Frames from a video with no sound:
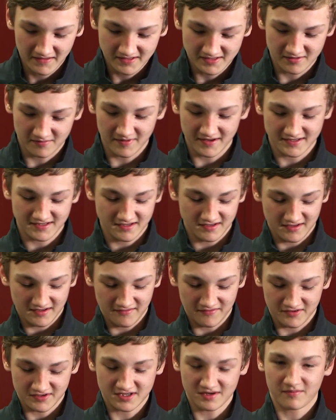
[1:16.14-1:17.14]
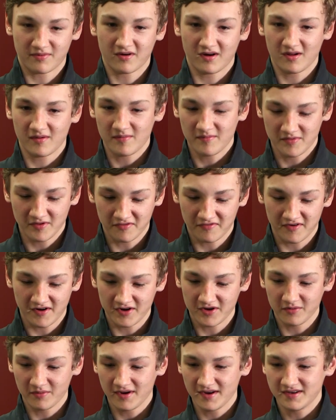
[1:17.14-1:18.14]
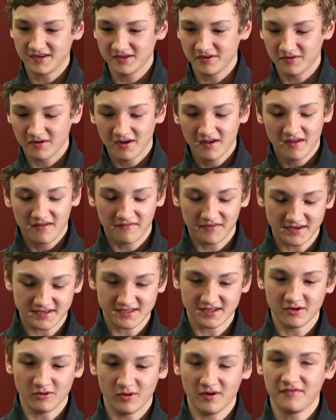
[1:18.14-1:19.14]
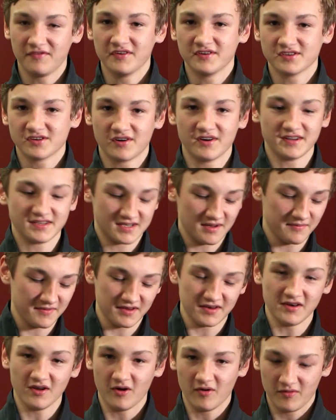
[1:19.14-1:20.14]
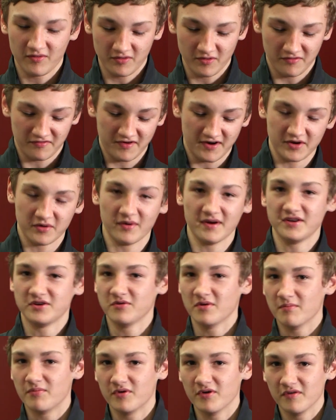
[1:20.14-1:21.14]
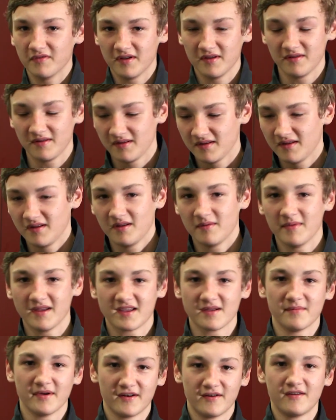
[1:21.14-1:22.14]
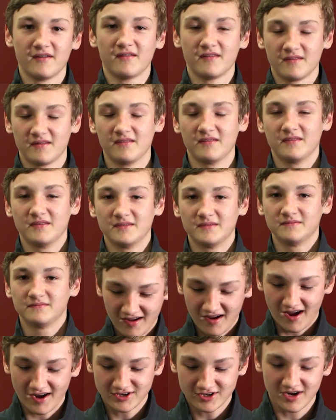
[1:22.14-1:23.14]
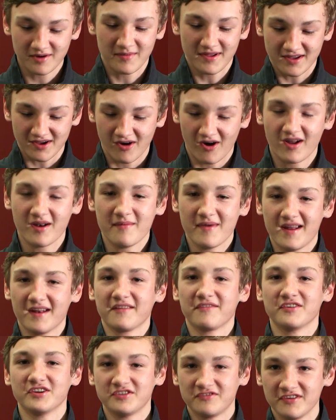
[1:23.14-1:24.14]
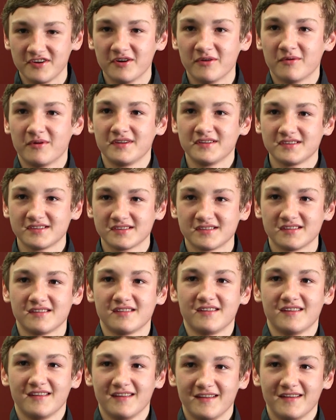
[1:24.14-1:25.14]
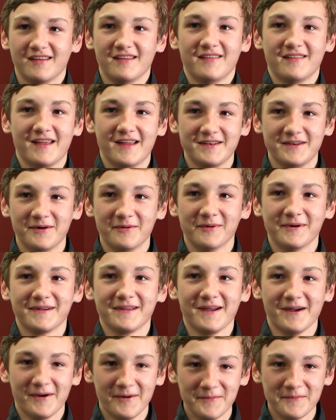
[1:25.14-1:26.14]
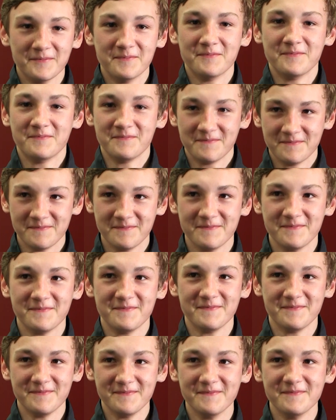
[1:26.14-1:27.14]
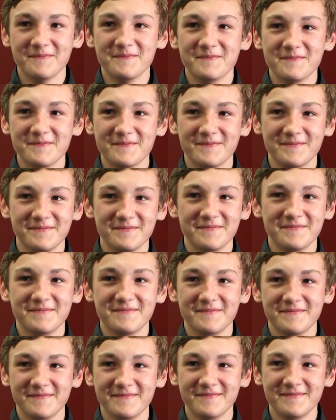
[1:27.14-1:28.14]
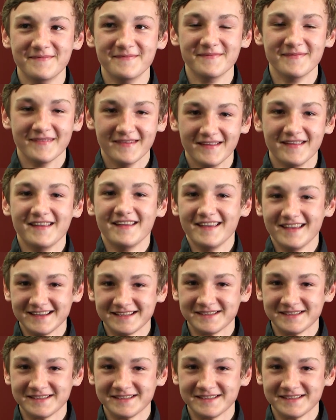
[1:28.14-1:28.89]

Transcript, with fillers: So basically, if there's a problem, they'll find a way to fix it, or if there's already something known, they'll find a way to improve it, make it better. I tried to make an automatic fish feeder once. That didn't work out. But it was fun to try, right?